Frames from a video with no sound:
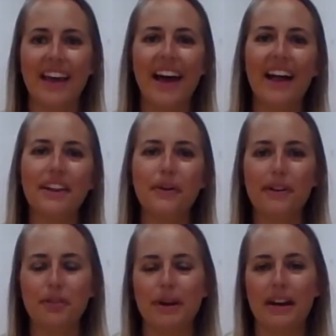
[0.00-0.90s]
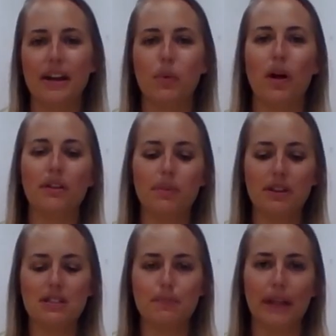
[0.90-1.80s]
Hello everybody, welcome
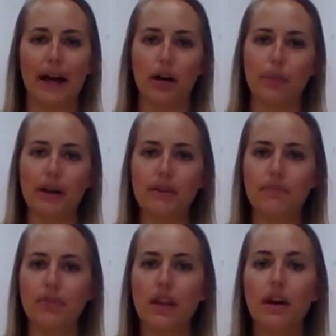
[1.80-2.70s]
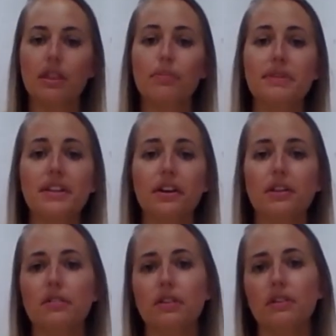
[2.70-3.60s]
to splatter paint. The
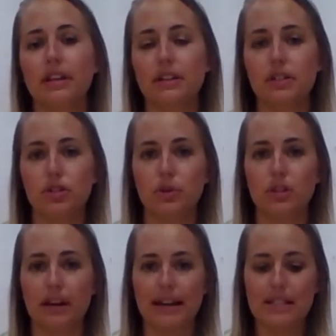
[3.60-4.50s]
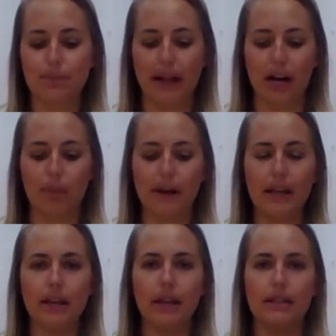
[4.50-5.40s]
materials you'll need to do today's splatter
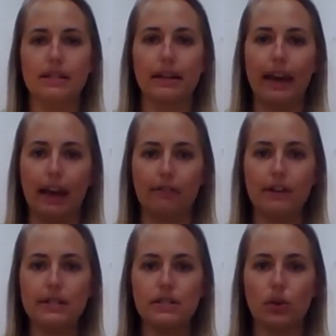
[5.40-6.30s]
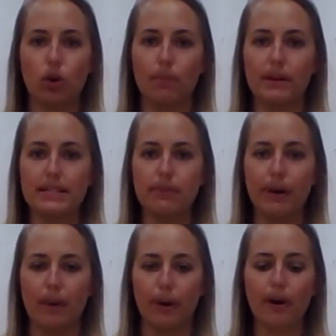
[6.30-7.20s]
paint is a canvas or a piece of
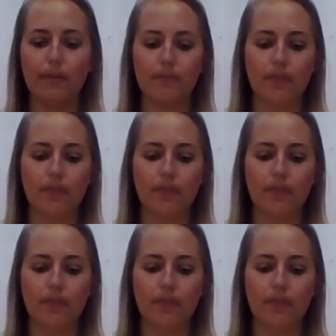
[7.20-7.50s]
paper,